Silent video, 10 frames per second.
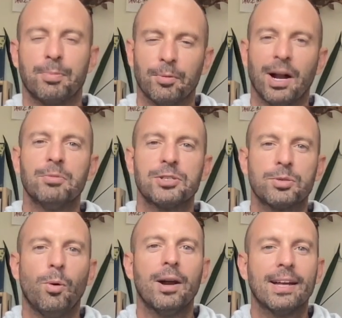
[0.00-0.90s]
But when I was
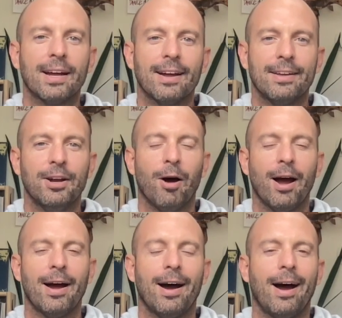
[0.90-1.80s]
20,
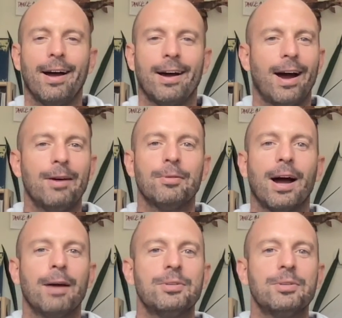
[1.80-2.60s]
I